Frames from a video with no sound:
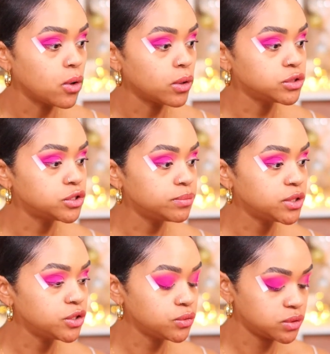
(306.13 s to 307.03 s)
going to
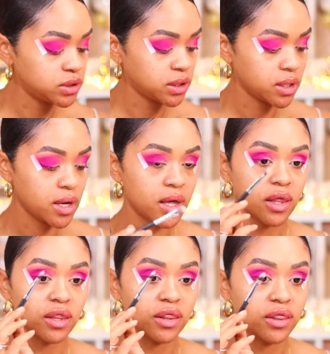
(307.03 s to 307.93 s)
be using
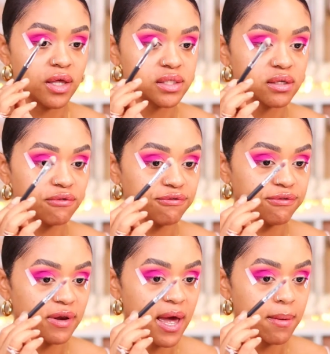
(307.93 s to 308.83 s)
this
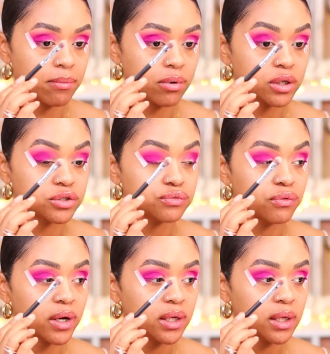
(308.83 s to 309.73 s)
flat brush
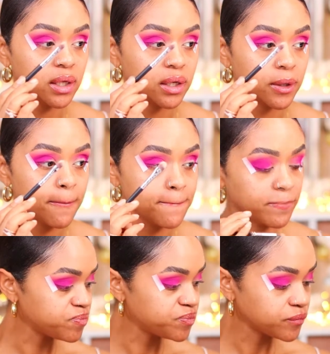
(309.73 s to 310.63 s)
right here.
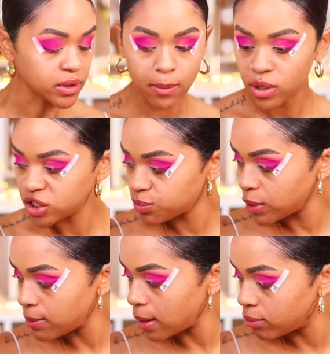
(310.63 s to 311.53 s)
I'm gonna
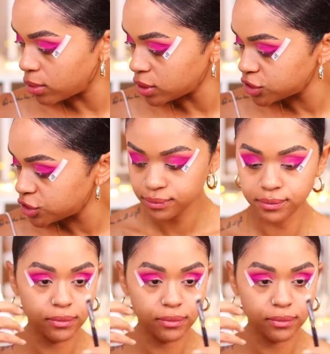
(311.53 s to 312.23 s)
spray my brush.